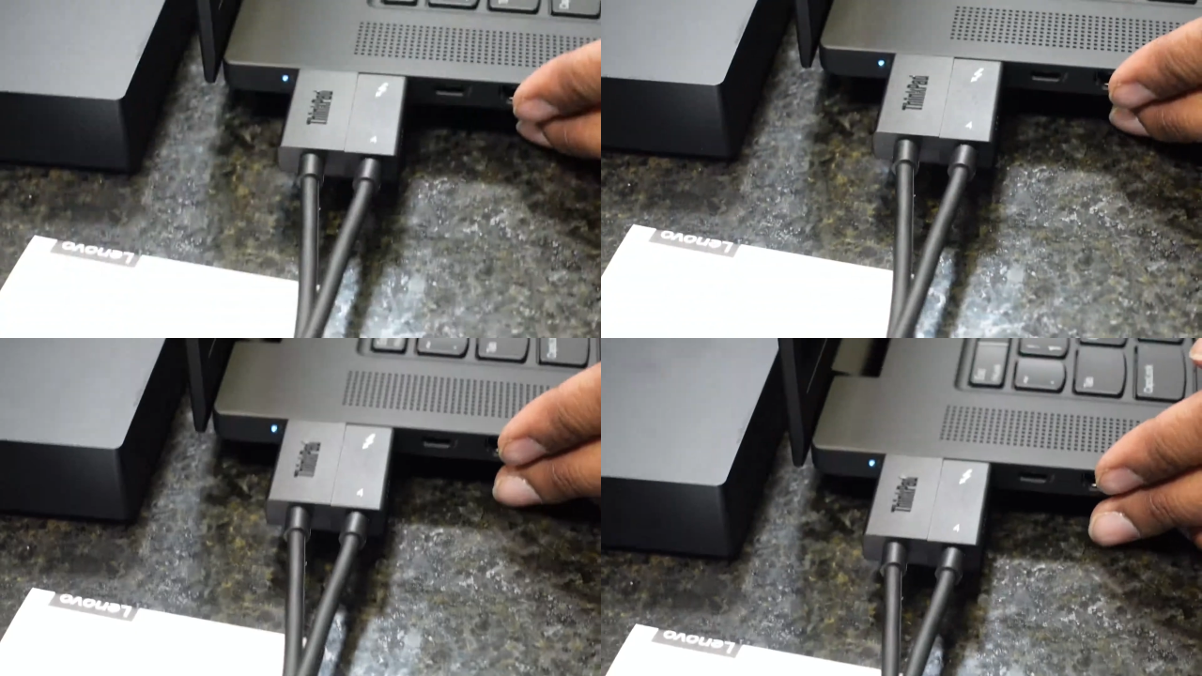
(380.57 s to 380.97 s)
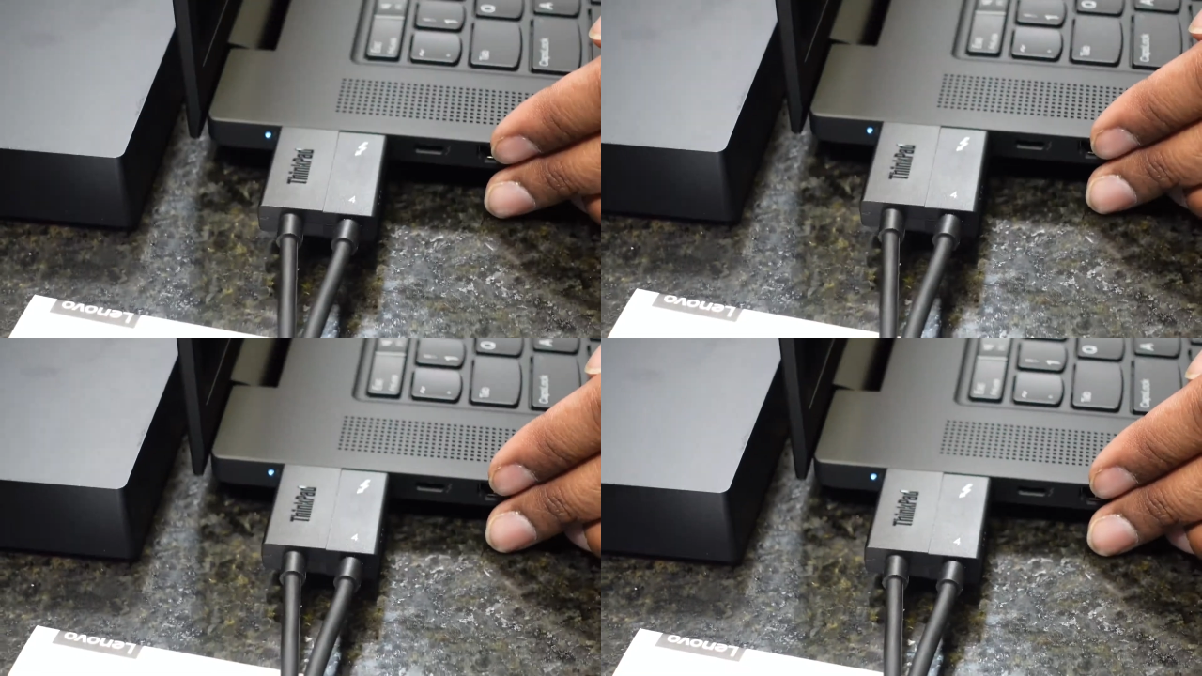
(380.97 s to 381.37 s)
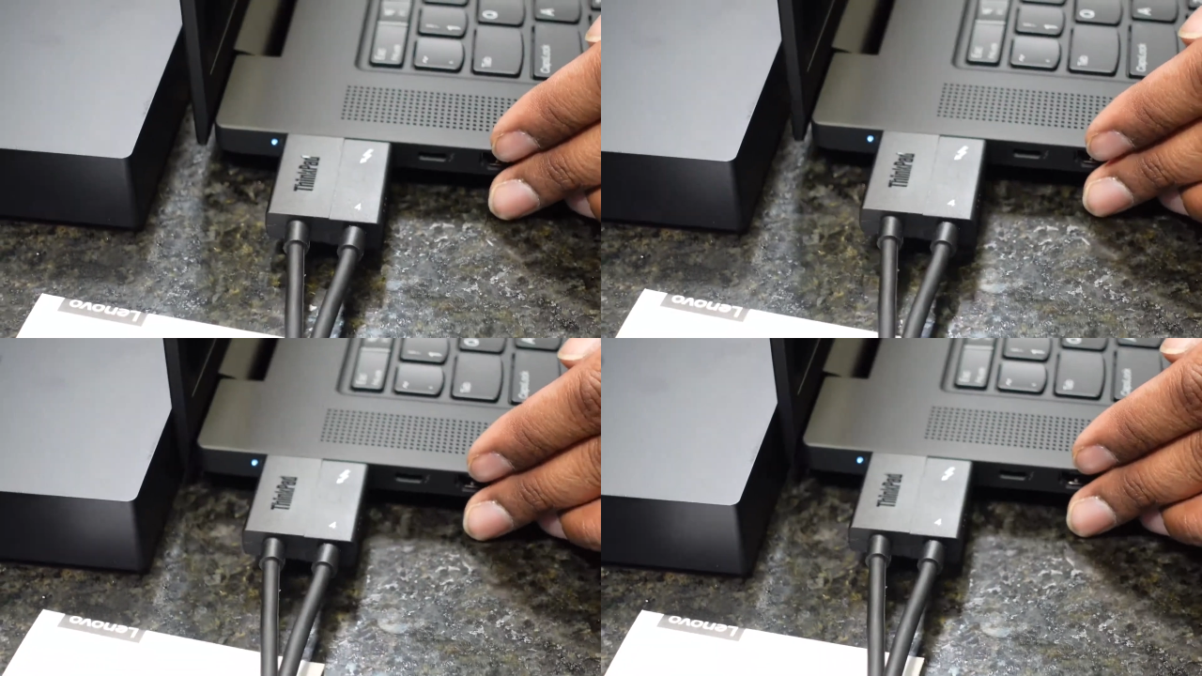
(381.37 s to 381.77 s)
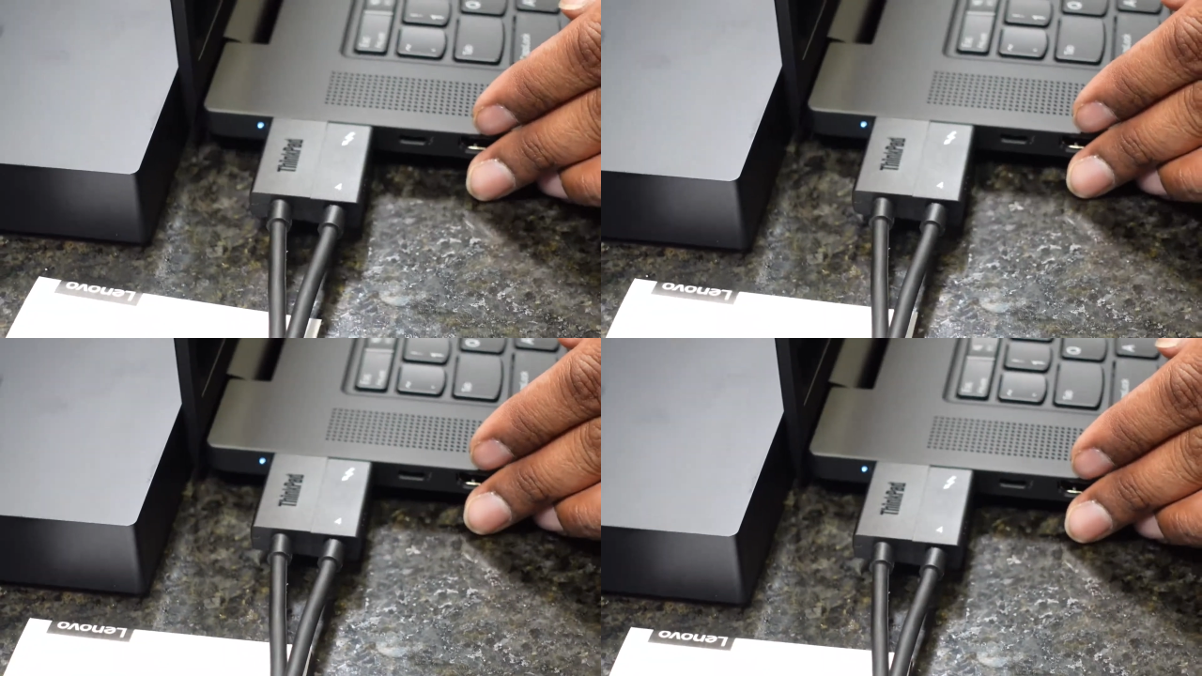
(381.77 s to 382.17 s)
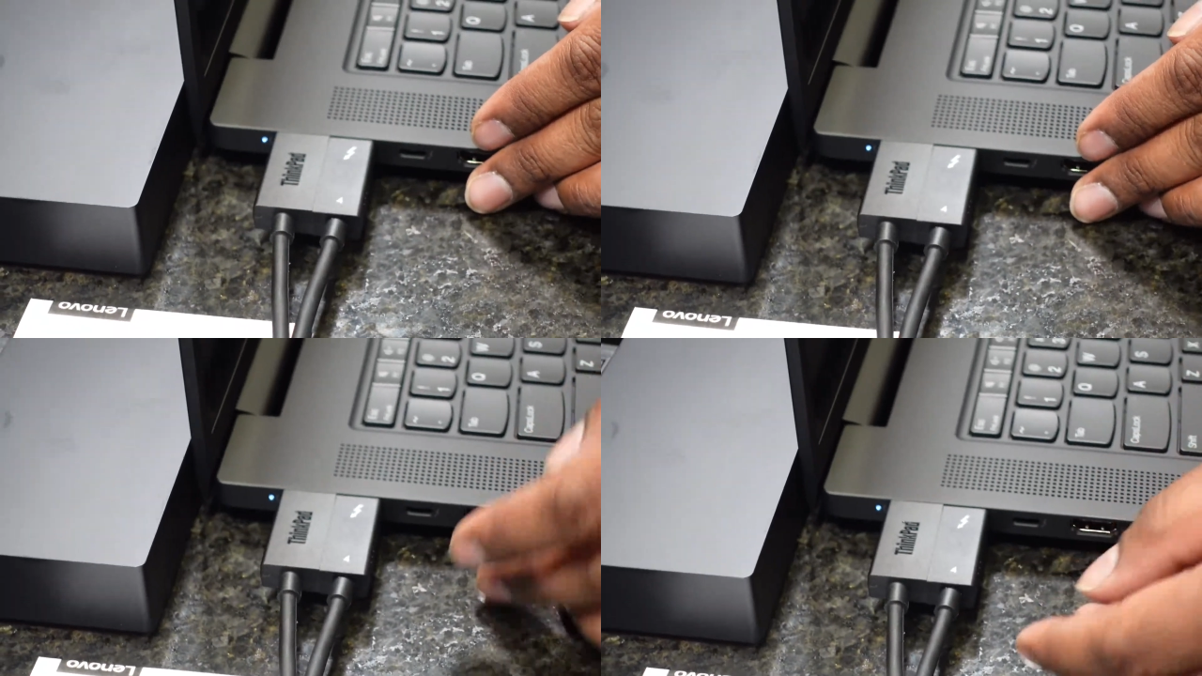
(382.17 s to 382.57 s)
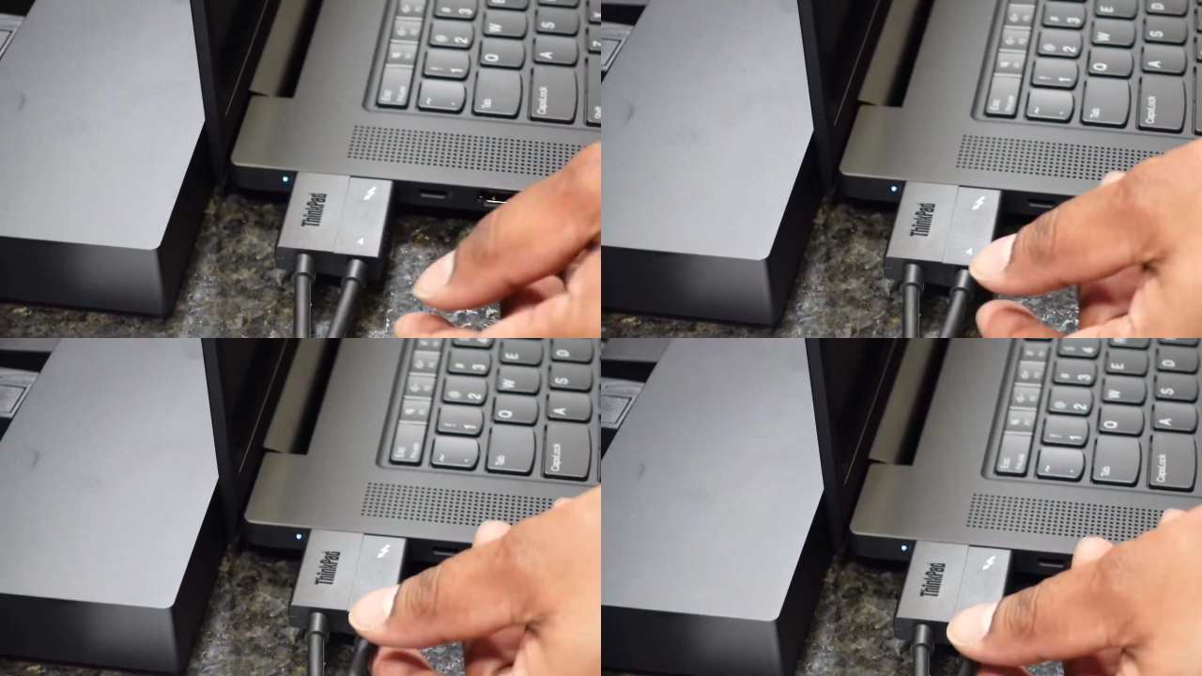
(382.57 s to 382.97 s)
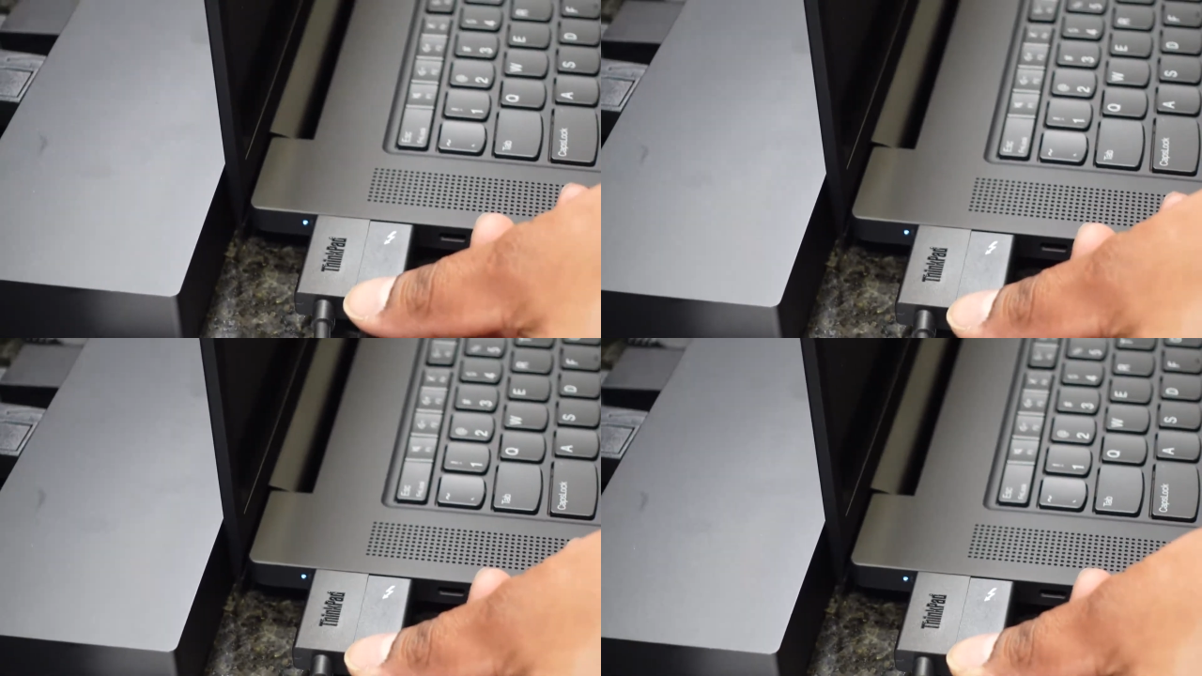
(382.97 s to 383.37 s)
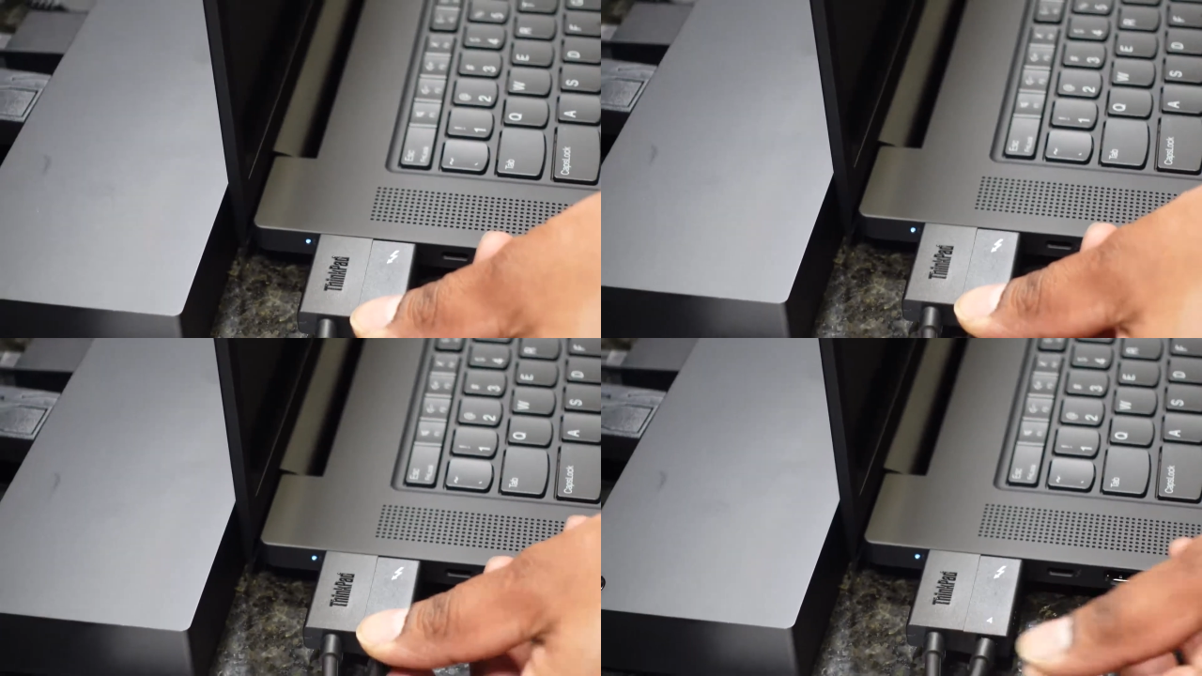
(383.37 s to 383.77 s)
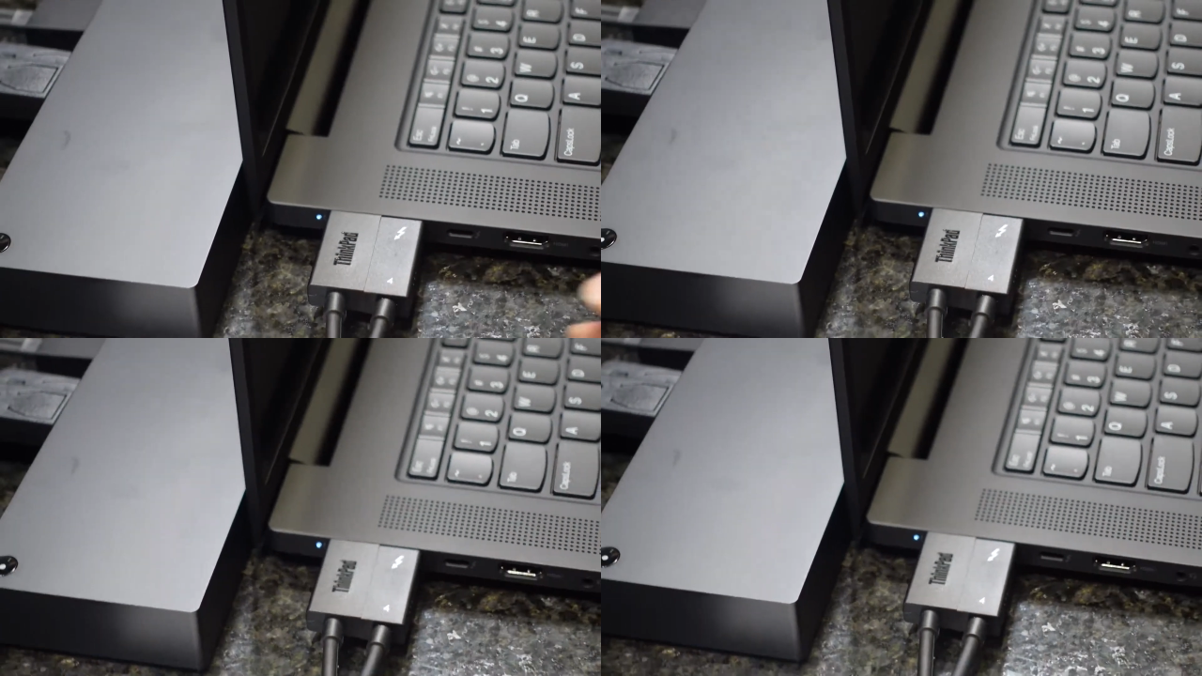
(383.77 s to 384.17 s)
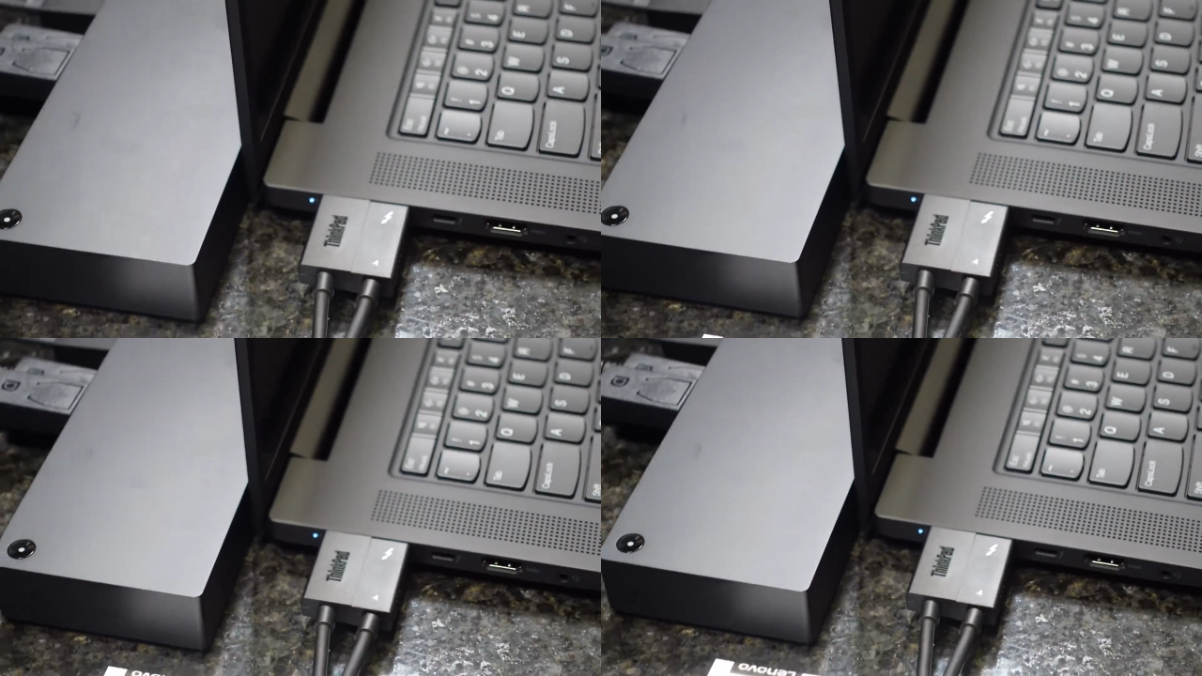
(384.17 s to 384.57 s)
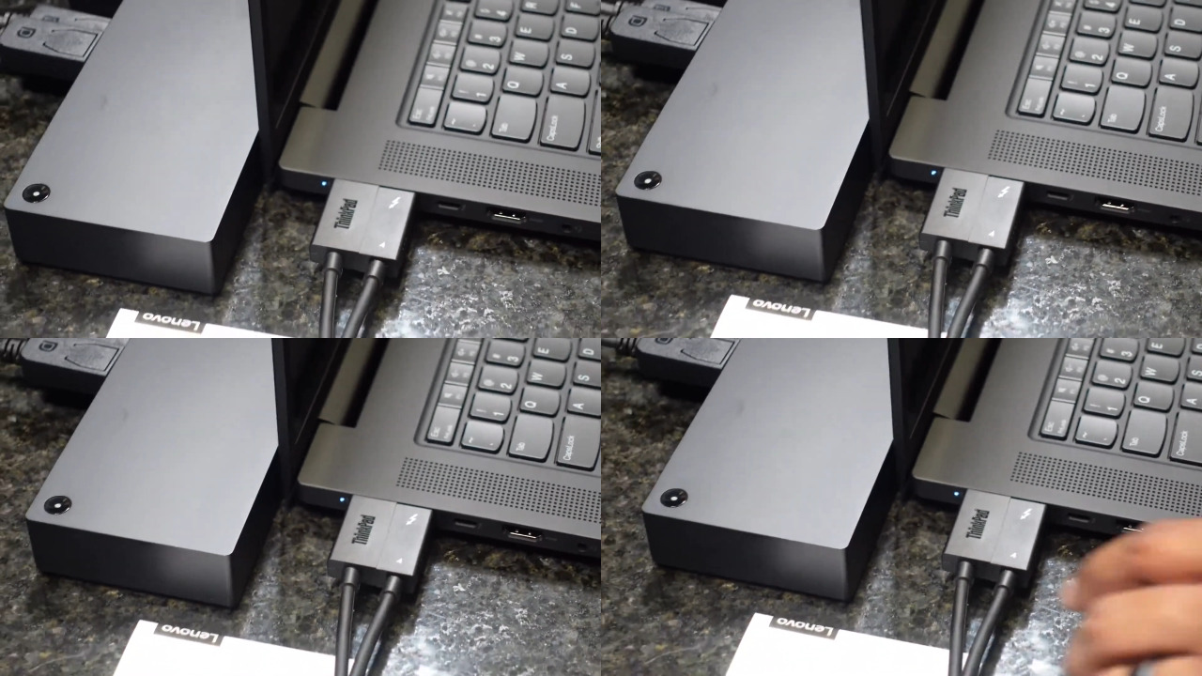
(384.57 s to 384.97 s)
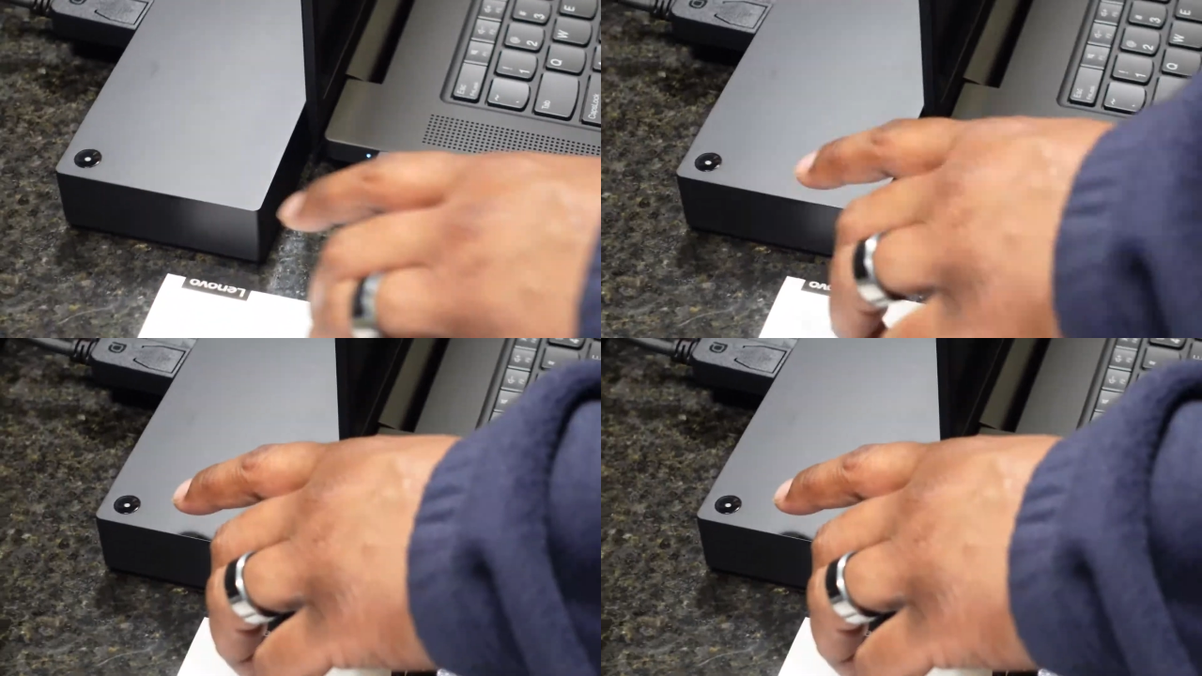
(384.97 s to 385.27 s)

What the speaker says: No face is visible, so there are no lips to read.